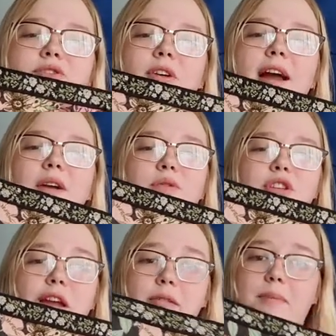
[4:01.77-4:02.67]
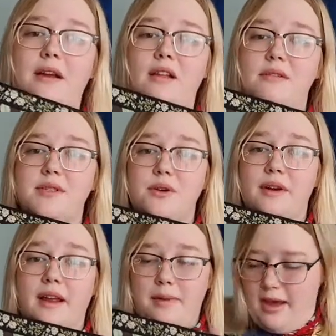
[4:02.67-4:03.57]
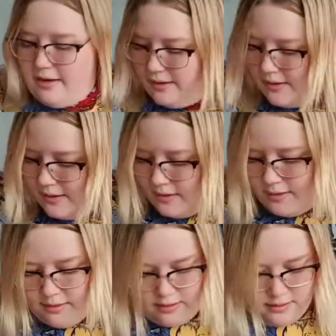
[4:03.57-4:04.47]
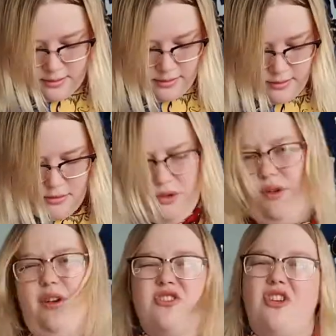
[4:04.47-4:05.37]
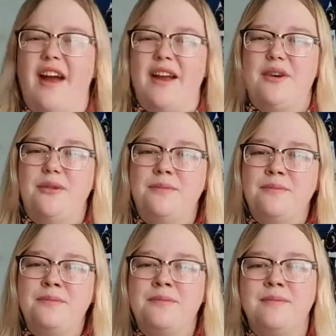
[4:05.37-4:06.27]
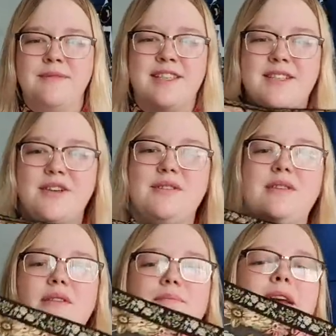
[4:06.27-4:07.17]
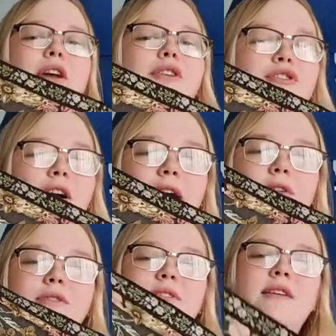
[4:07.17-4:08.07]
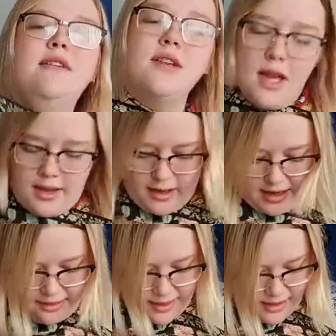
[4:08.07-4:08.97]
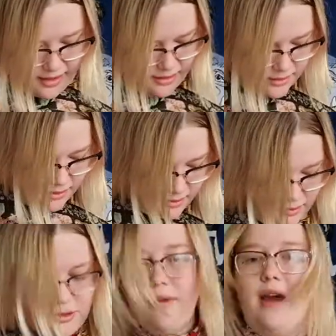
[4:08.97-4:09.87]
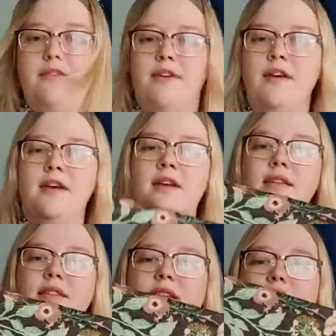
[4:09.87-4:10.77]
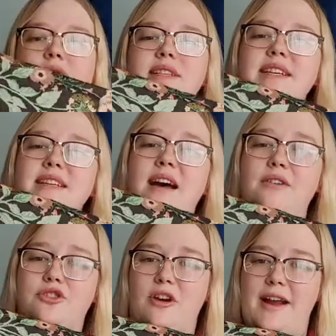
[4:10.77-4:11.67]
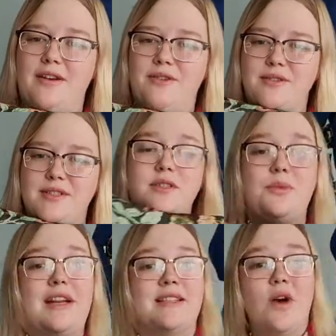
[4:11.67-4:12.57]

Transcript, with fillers: triangle shaped panel I was talking about. Or not triangle, just those bigger triangles. And then you have the little detail triangles. So when it's